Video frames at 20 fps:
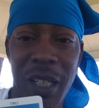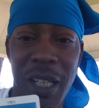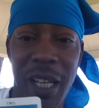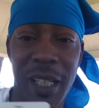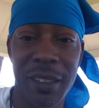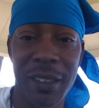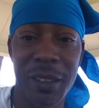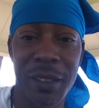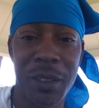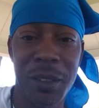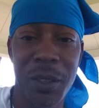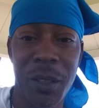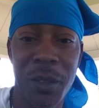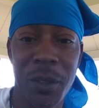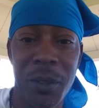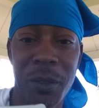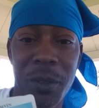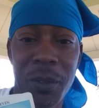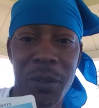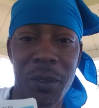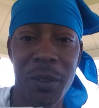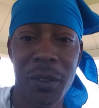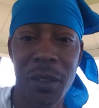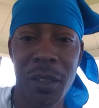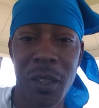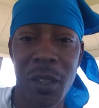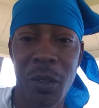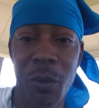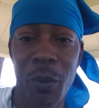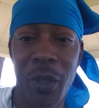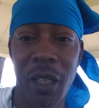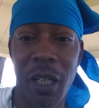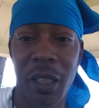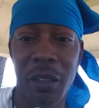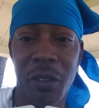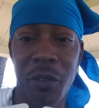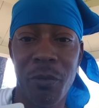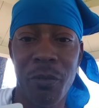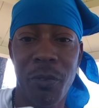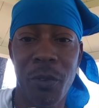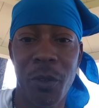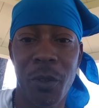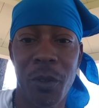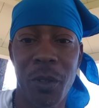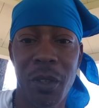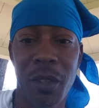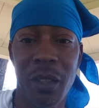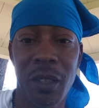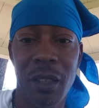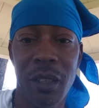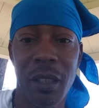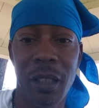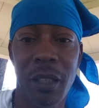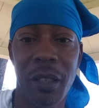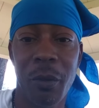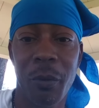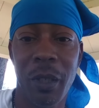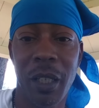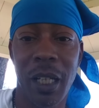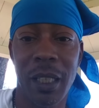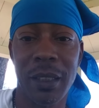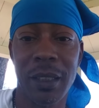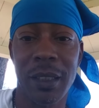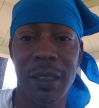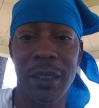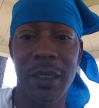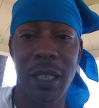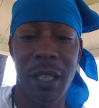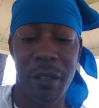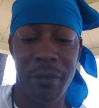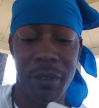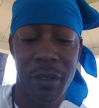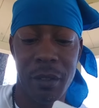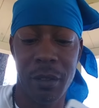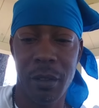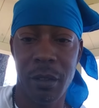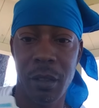we got the 2, we got the 4, and then we got the 7.